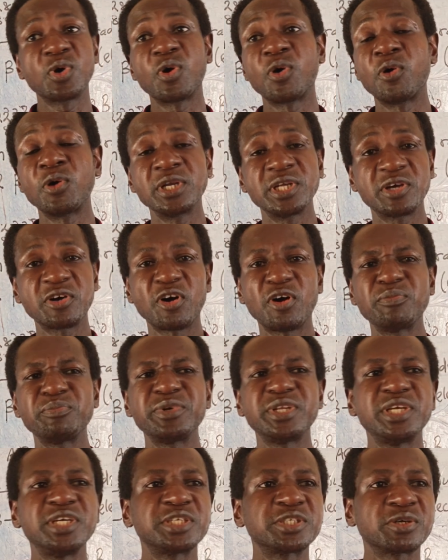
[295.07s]
or the
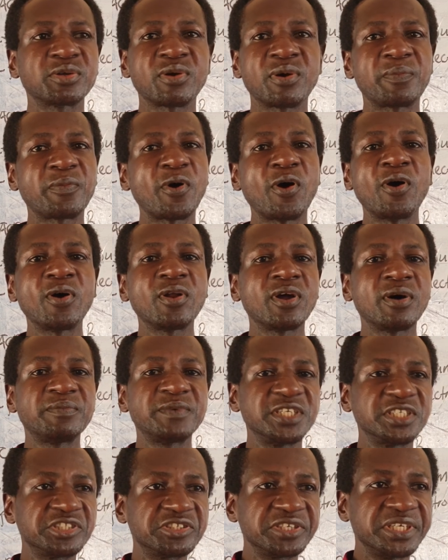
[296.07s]
combination of all of
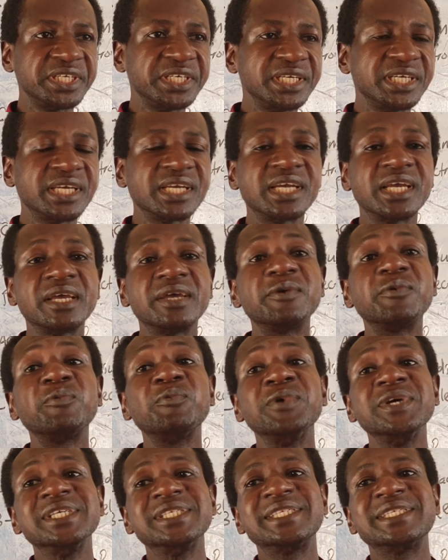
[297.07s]
the 3
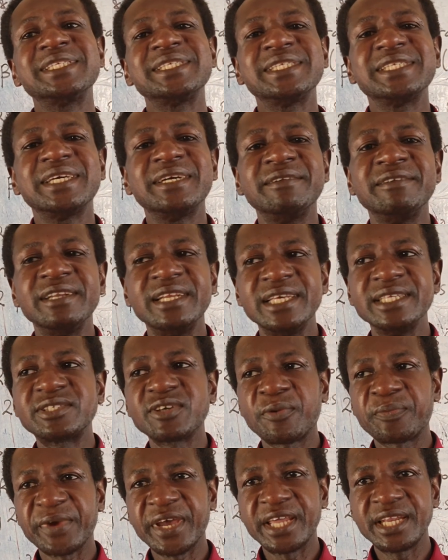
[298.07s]
with release
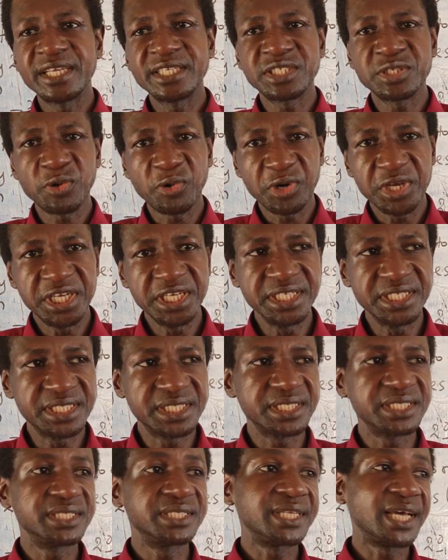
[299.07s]
of energy or heat,
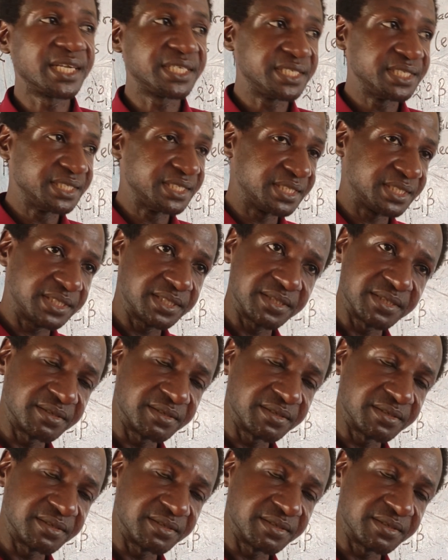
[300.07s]
that is